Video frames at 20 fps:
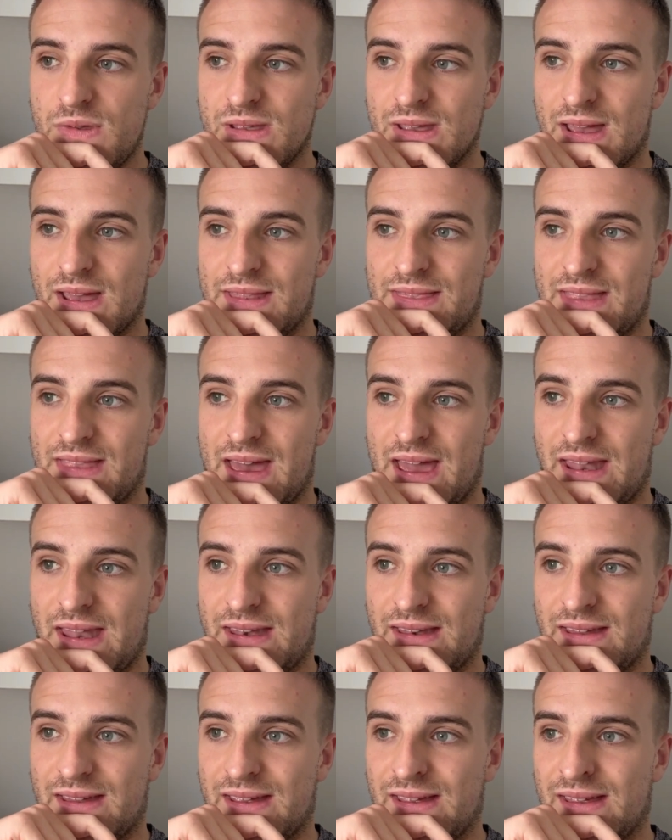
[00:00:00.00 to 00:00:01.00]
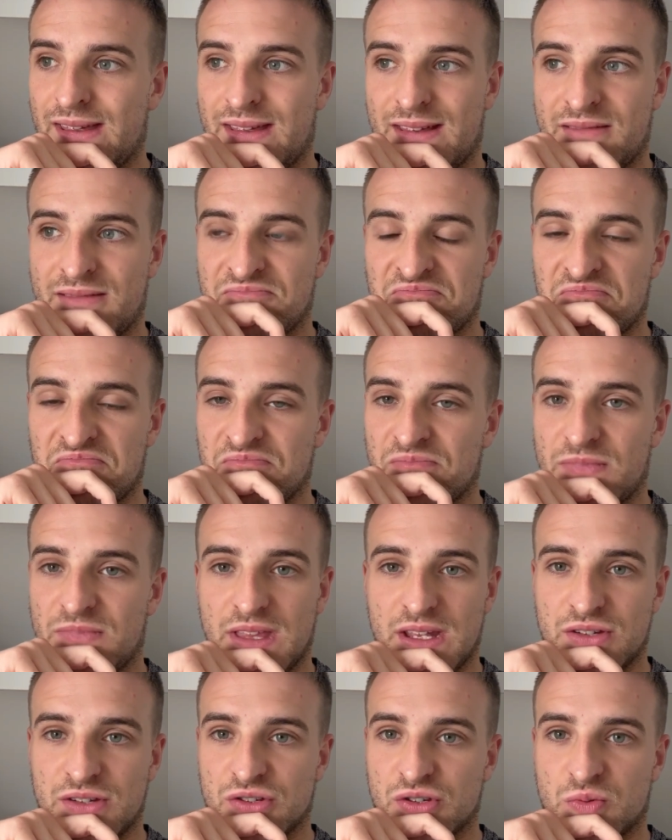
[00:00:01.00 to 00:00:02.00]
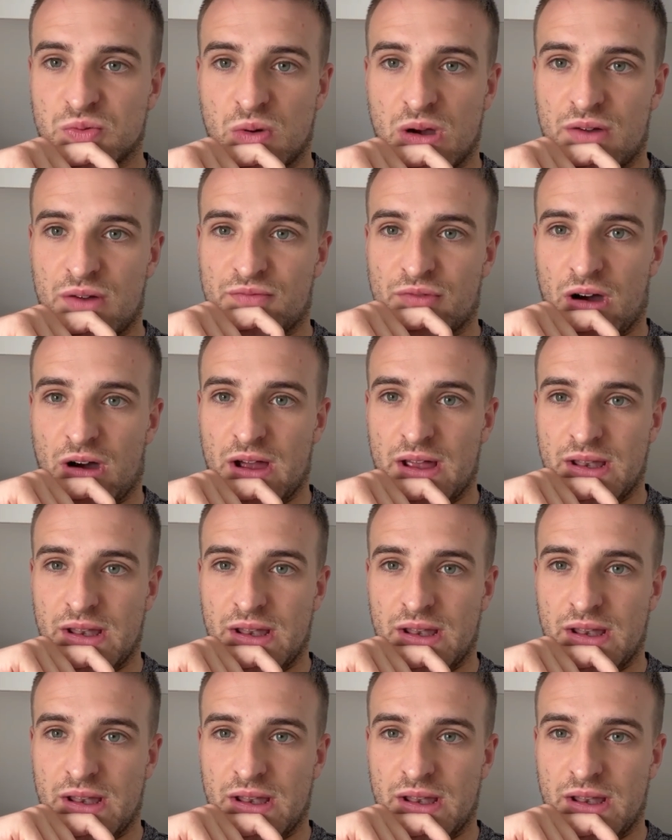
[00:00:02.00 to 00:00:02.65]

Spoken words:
then things just weren't right.